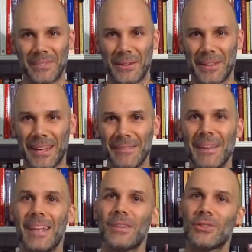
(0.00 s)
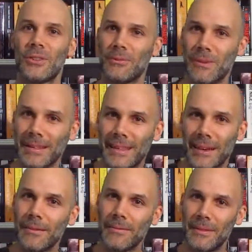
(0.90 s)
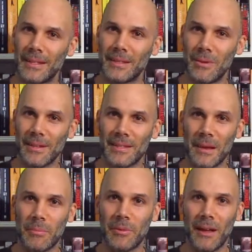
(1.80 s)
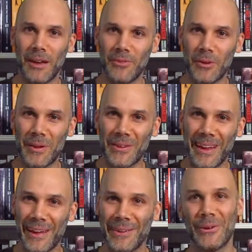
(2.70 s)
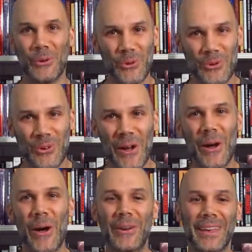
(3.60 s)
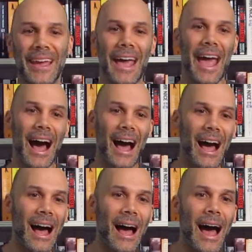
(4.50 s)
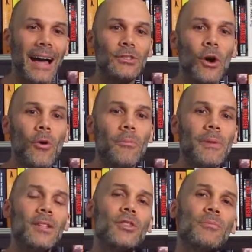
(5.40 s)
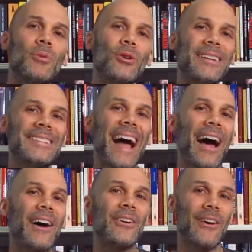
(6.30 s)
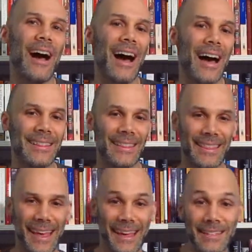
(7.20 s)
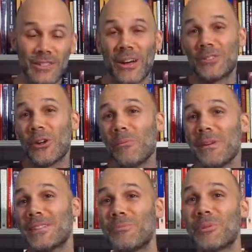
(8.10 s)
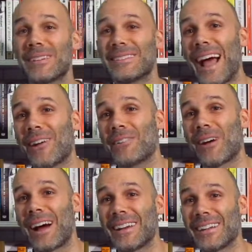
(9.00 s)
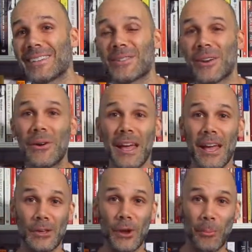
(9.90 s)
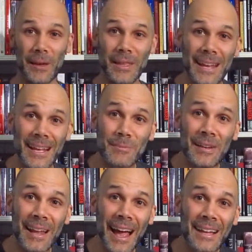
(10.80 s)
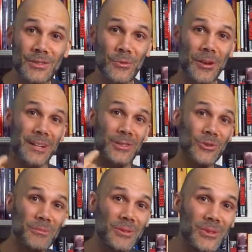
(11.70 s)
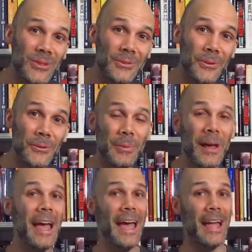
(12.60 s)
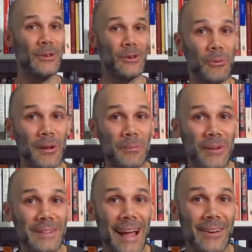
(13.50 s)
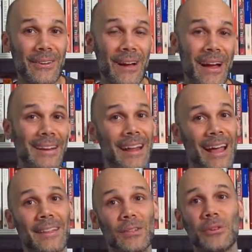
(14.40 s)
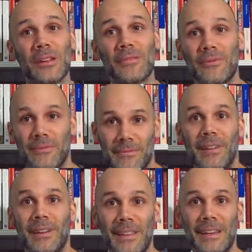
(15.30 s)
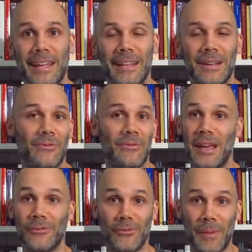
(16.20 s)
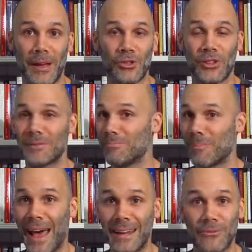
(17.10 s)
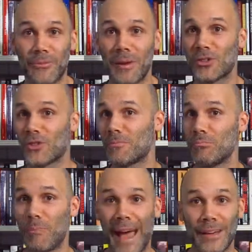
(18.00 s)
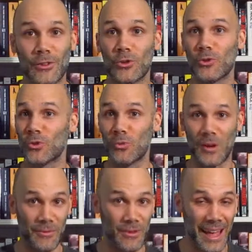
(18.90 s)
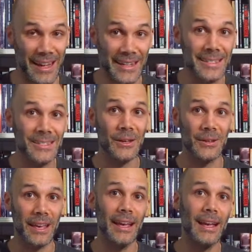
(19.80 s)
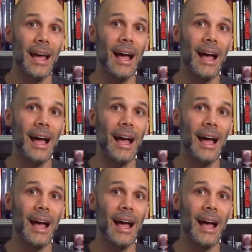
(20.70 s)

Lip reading: Okay, so right there, that's a better example. I feel better now. Whew. Okay, I don't mean to put a downer on things, or I don't mean to put a downer on it. So your opinion has been asked, you want to contribute to the group, and you want to put a downer on it, and then you give the negative information, bad news, whatever that is, okay?